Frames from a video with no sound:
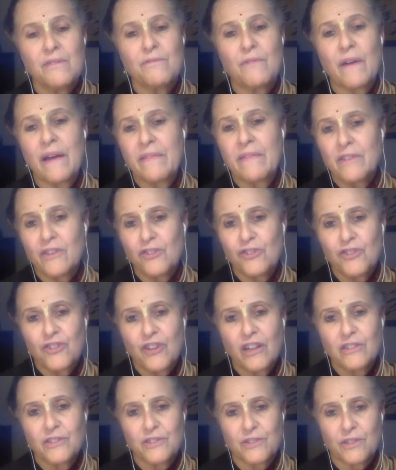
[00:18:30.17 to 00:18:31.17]
find the
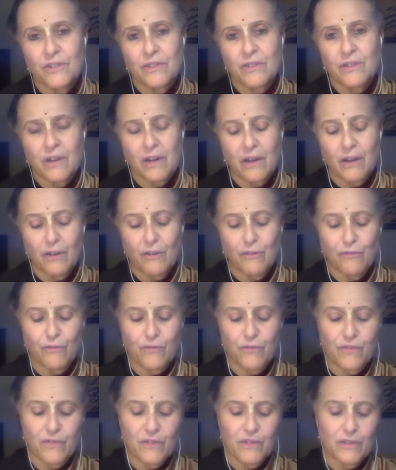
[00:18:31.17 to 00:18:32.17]
shelter of
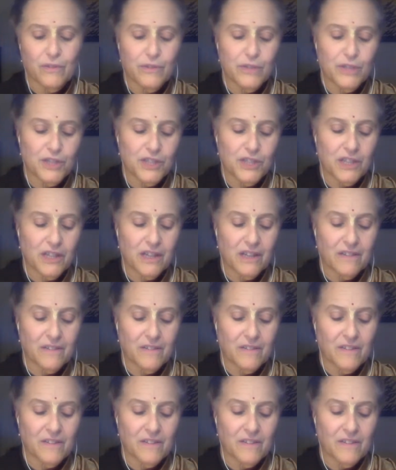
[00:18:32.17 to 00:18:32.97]
Krishna.